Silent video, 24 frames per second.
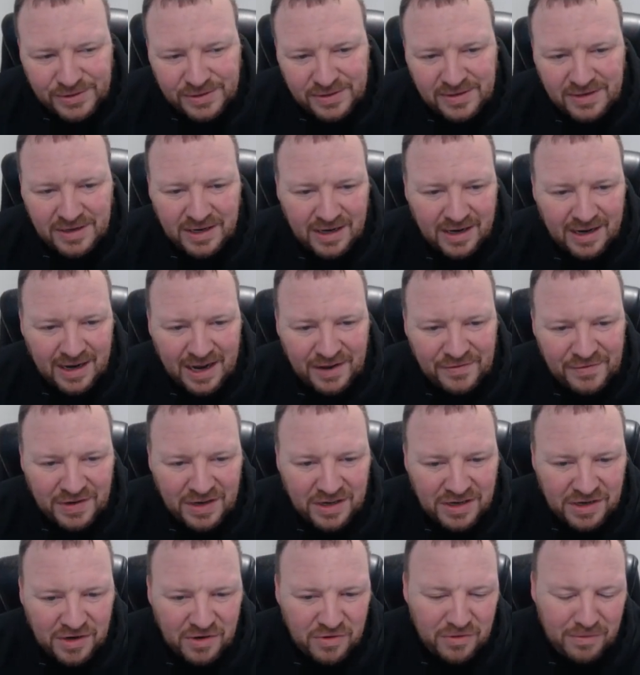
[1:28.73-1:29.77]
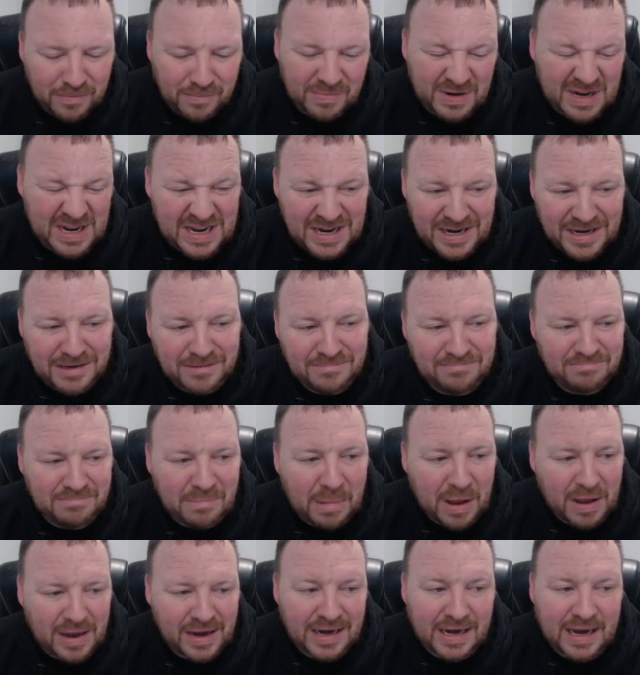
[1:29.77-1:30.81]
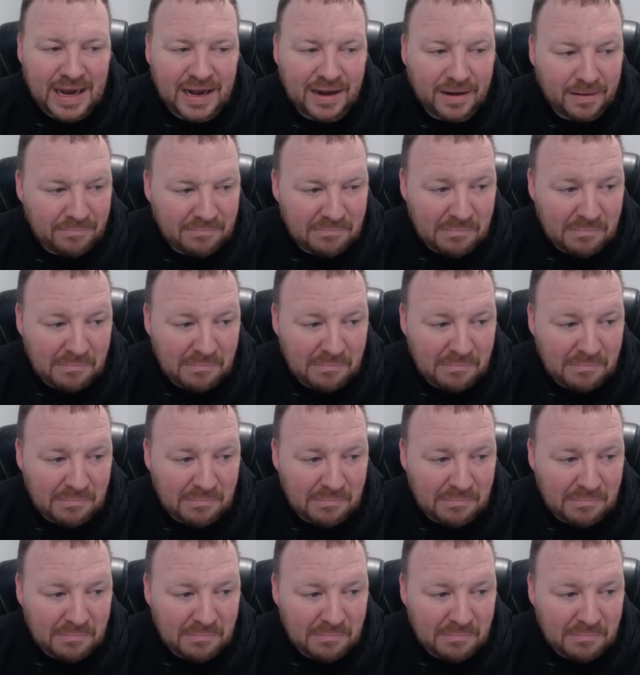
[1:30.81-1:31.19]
Having a golden blade, I get